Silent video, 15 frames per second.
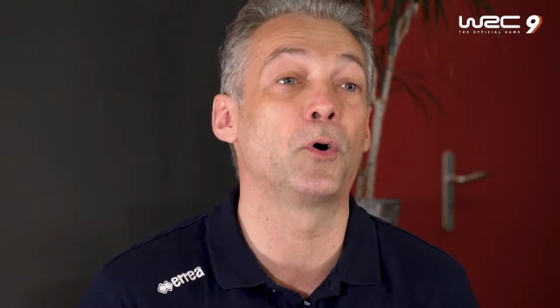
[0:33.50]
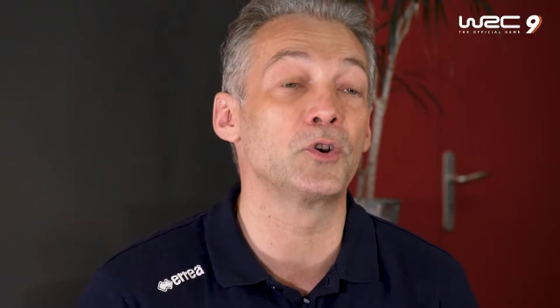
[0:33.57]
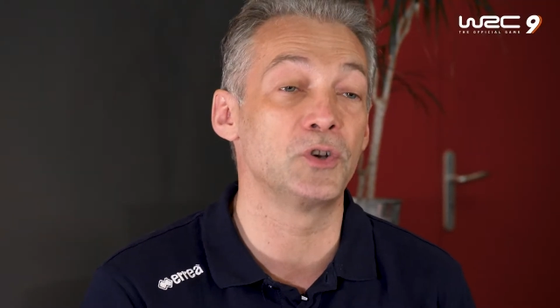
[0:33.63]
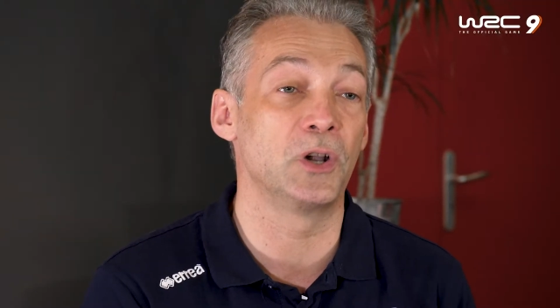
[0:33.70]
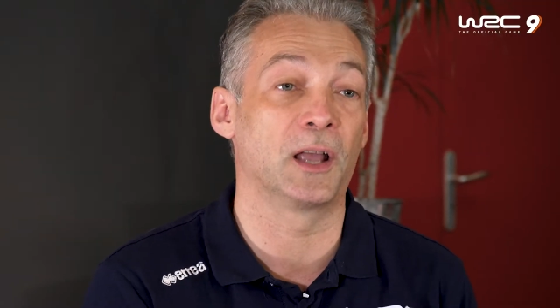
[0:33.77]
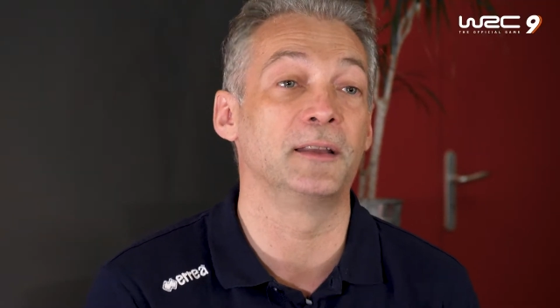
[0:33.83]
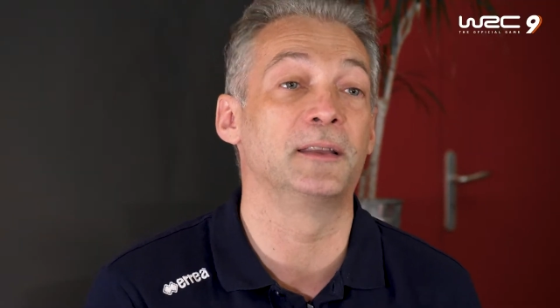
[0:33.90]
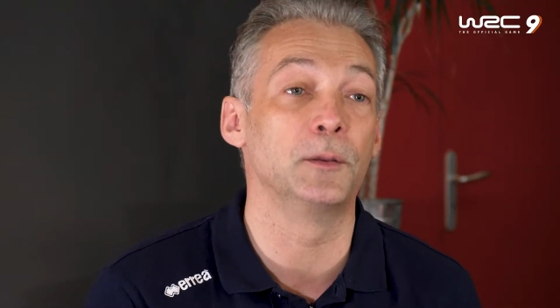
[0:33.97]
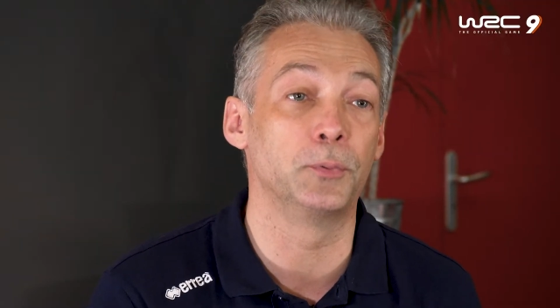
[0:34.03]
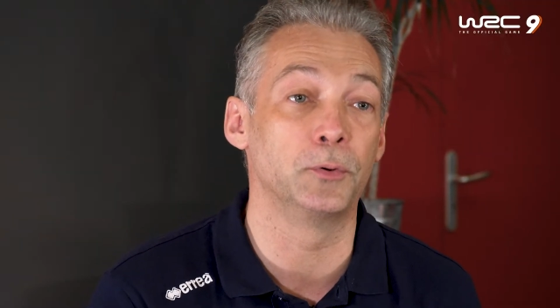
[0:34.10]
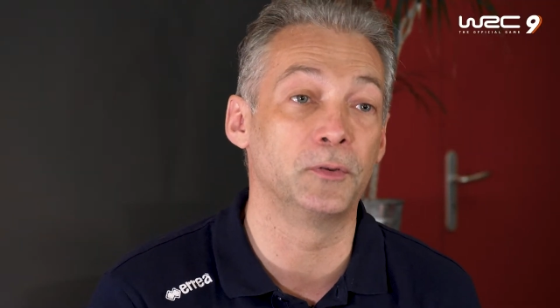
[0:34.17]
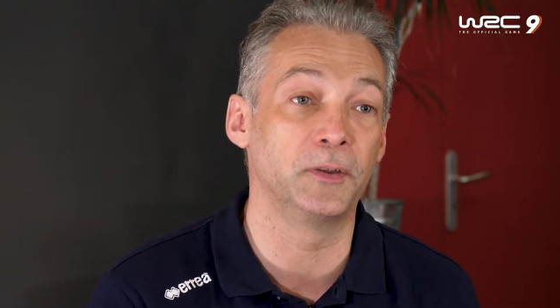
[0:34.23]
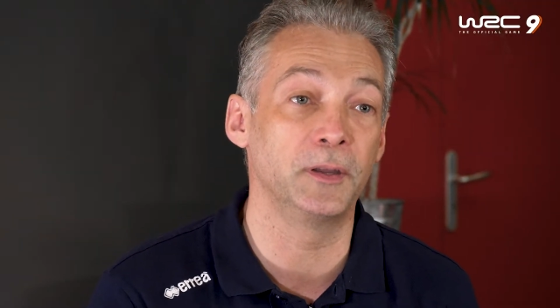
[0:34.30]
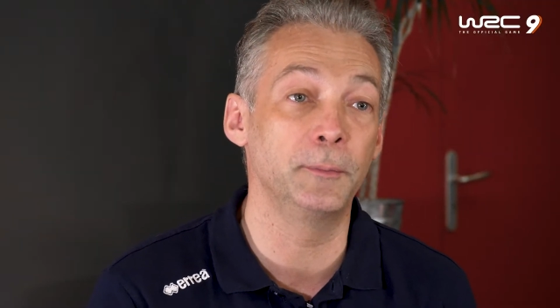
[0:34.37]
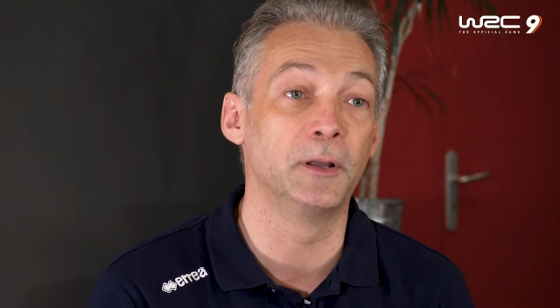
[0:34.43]
And so
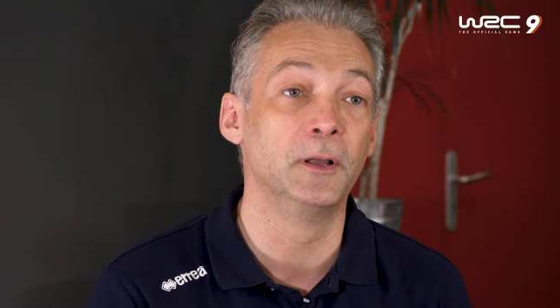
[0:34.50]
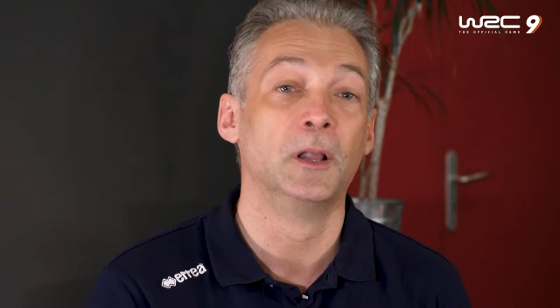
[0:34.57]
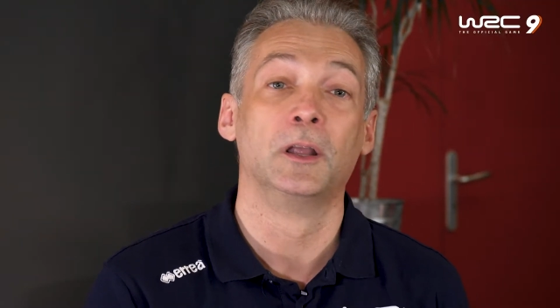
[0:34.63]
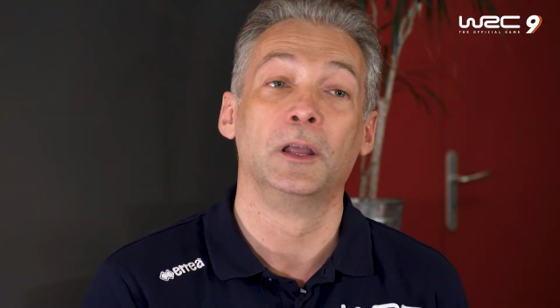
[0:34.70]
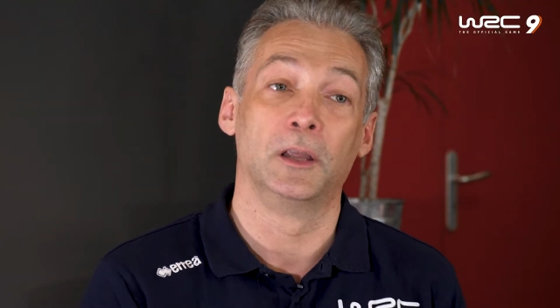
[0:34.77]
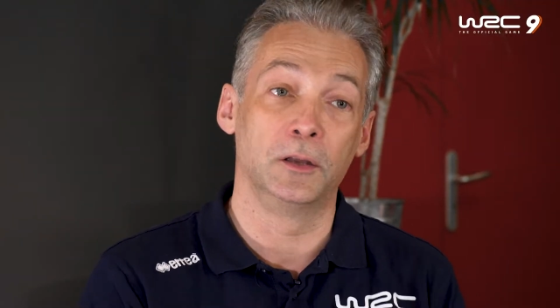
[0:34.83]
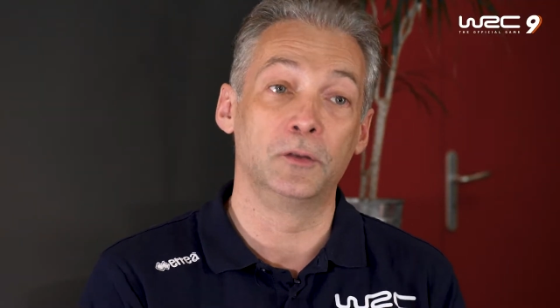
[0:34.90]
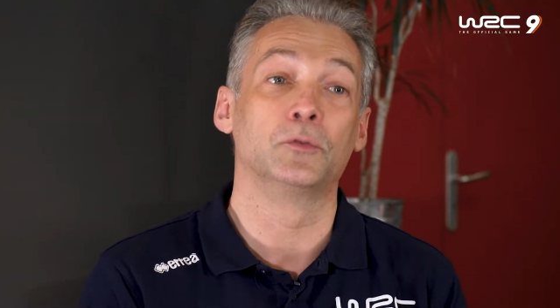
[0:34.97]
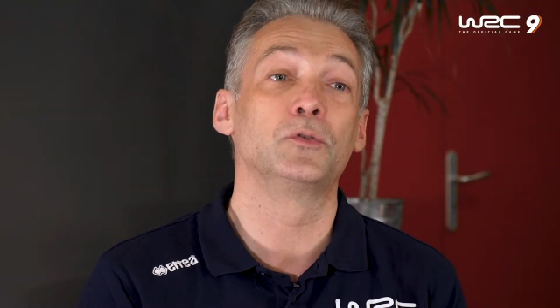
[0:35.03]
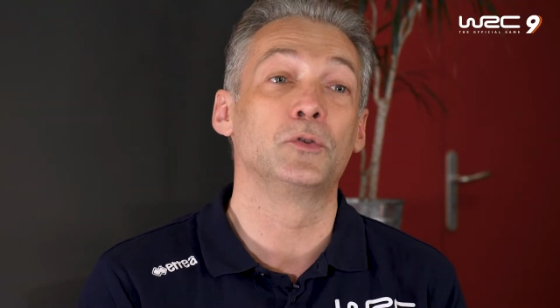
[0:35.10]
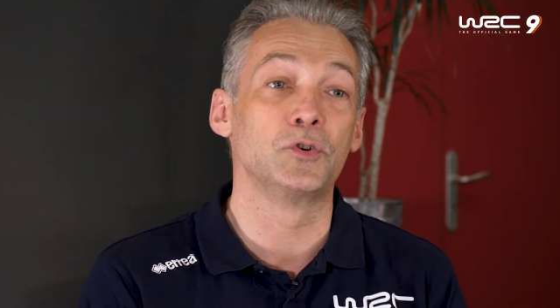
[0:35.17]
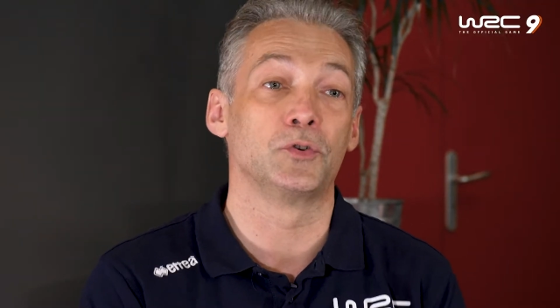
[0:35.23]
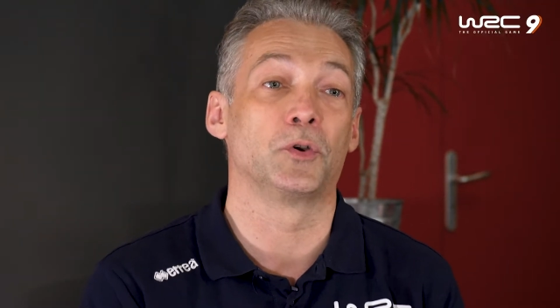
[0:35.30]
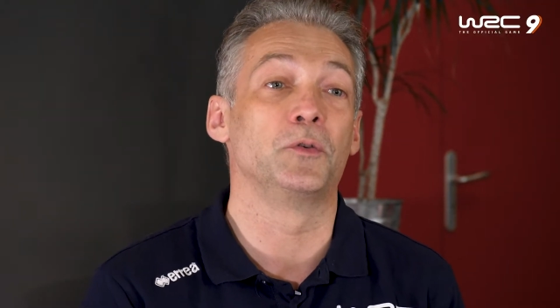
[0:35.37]
today, I'm going